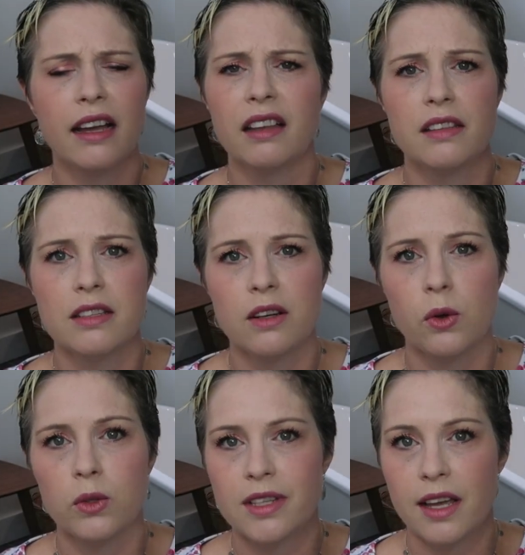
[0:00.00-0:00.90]
I got this at
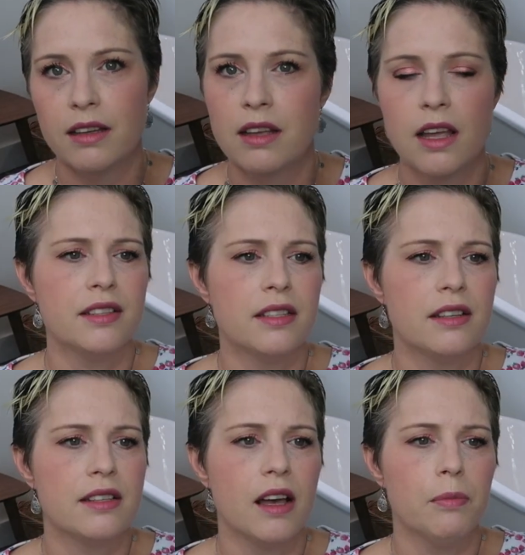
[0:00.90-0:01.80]
Ulta. This
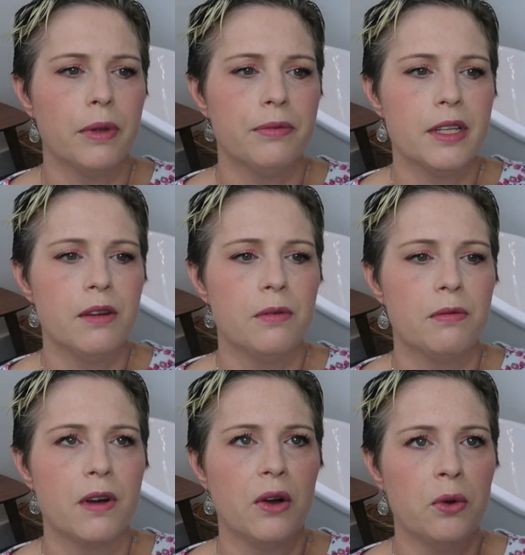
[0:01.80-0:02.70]
is uplifting
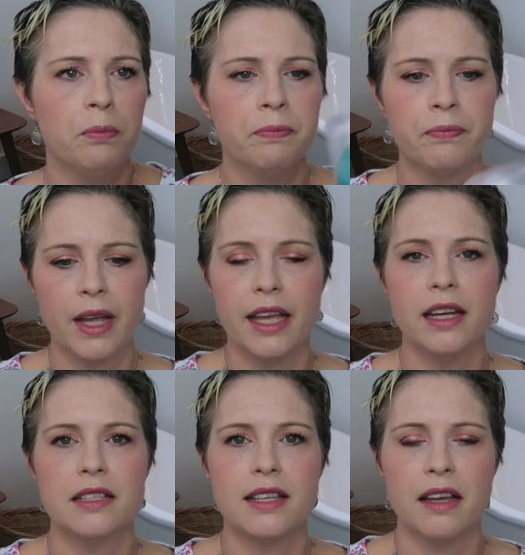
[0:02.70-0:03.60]
foam, and
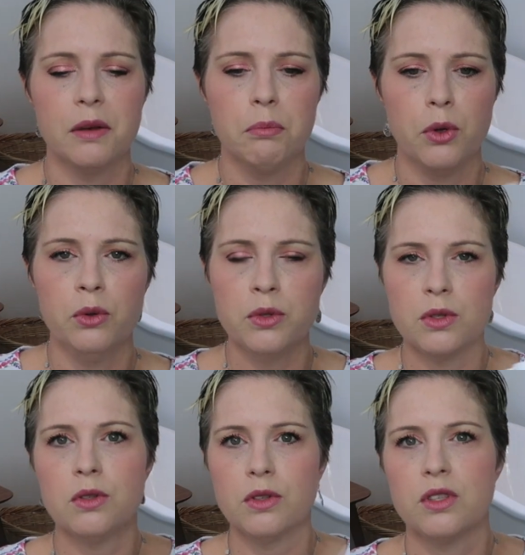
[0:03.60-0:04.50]
it's like a mousse.